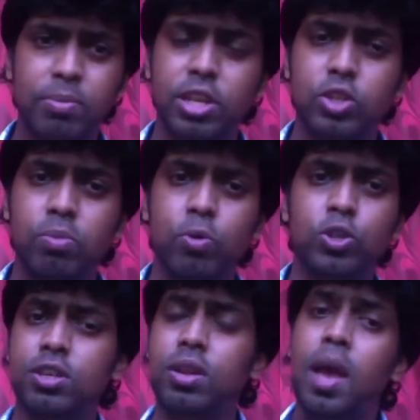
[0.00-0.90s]
getting so
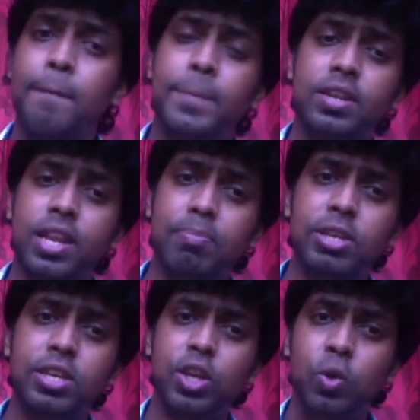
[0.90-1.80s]
emotional, but let me
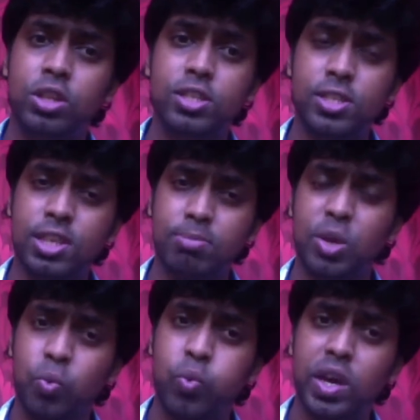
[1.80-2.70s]
tell you, this is
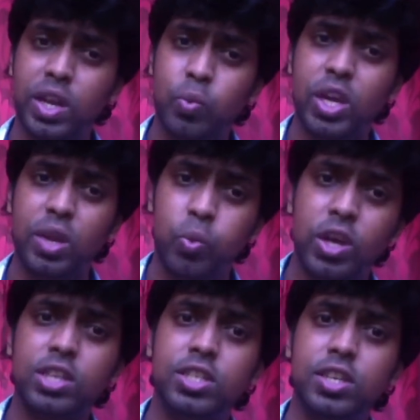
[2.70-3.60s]
something very, very,
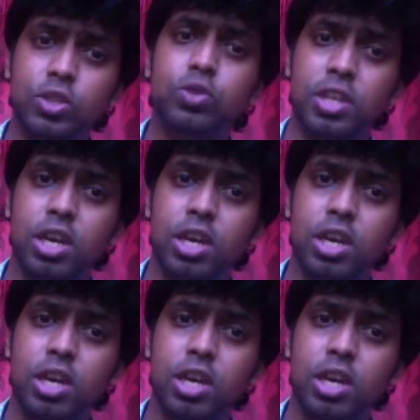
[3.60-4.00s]
very serious to think